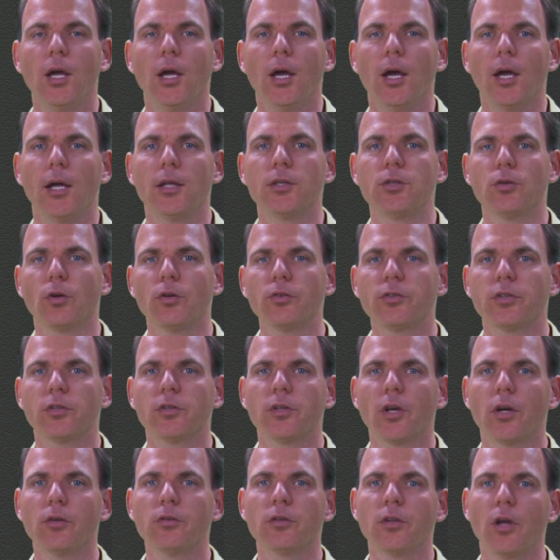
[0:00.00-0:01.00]
And you also
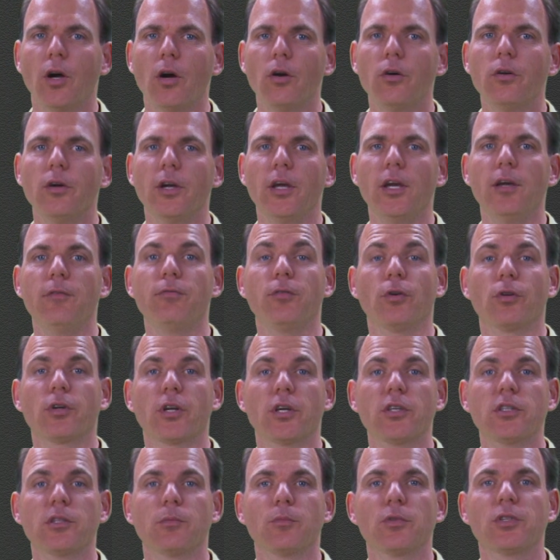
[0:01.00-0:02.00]
don't know if your
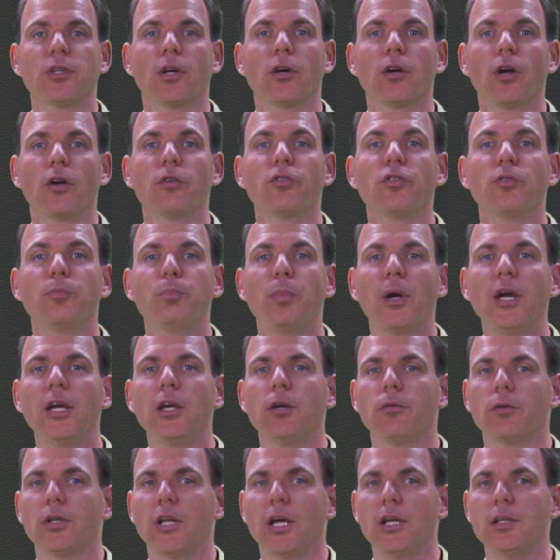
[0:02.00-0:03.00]
customers are going to pay
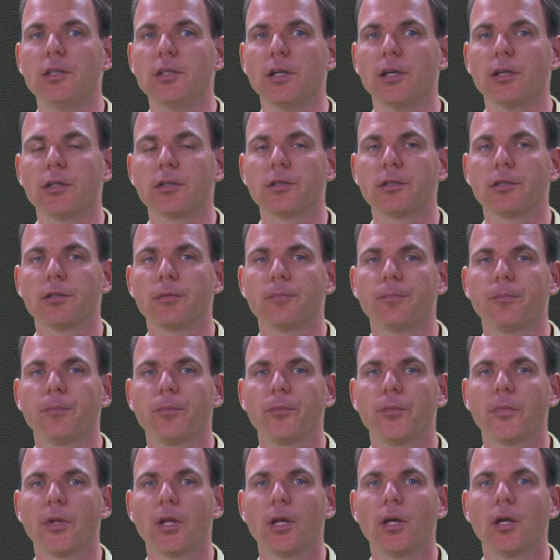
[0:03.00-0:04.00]
you in 8 years.
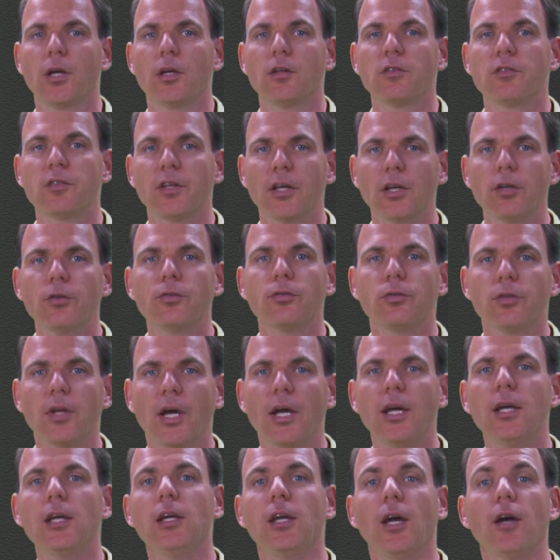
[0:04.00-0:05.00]
Still,
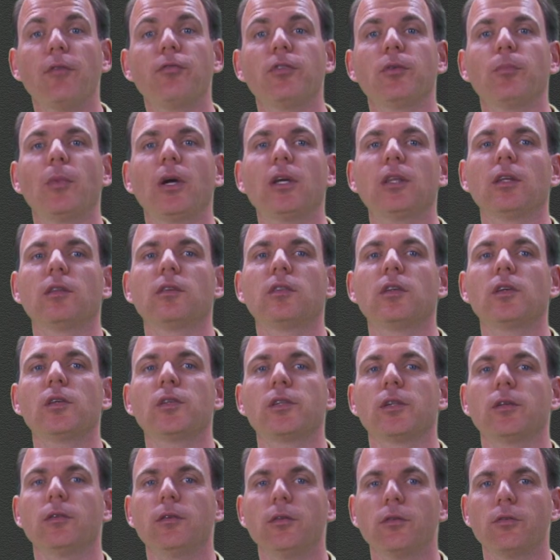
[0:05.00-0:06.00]
today you have to make the
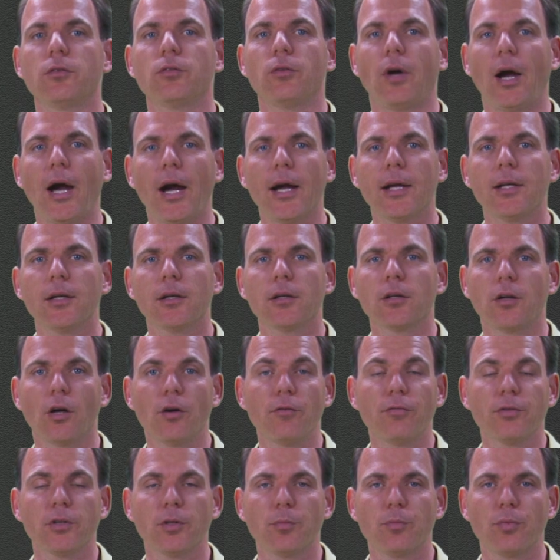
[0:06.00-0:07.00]
decision to either go
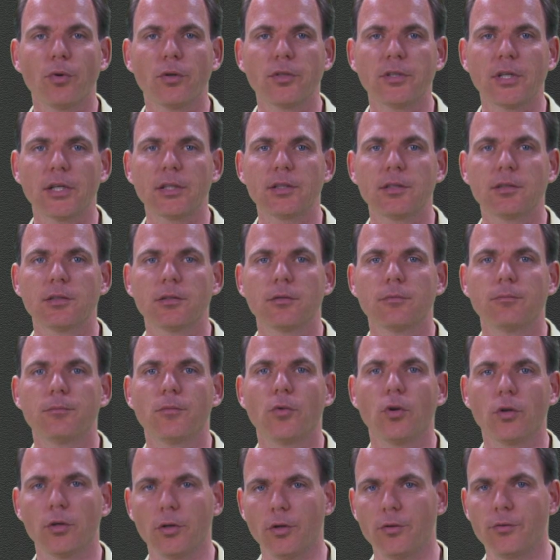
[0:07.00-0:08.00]
for the project
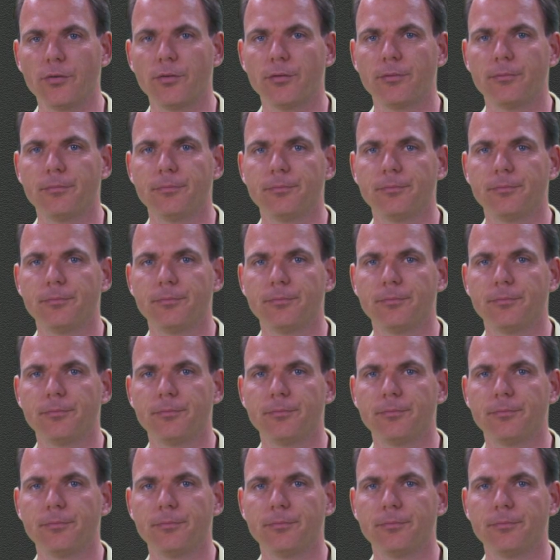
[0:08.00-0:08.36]
or not.